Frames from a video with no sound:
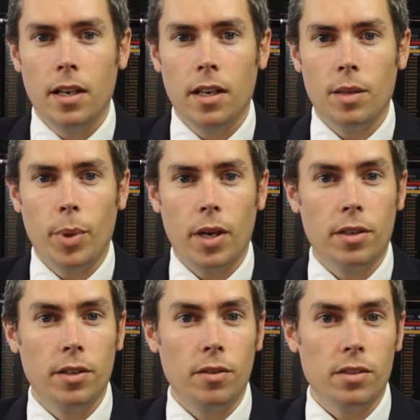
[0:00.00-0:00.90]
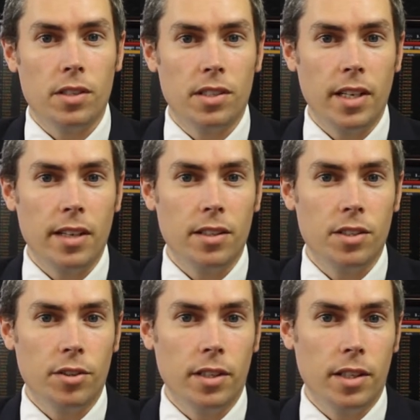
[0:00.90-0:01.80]
And the pound could not sustain the
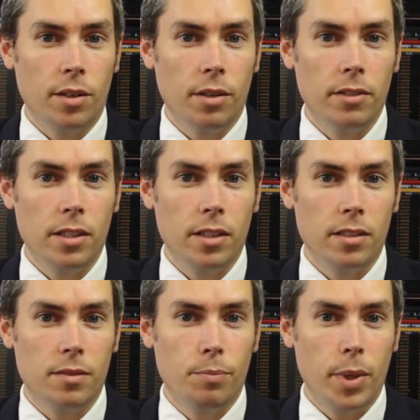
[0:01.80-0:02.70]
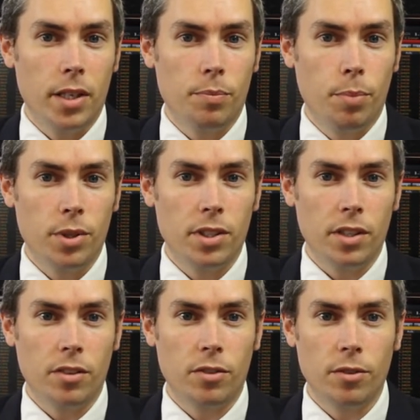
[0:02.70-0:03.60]
strength, however, as the bears pushed
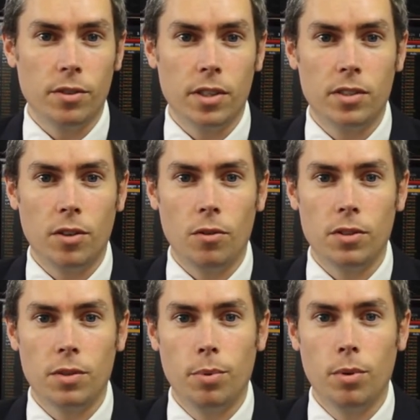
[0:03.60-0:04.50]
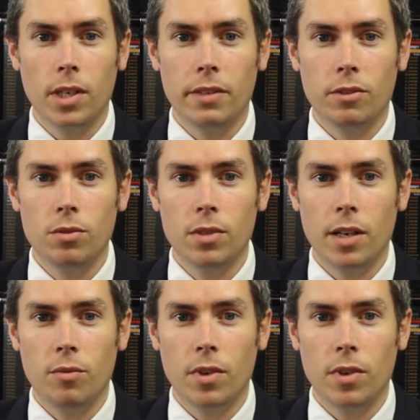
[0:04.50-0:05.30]
it through the strong support level at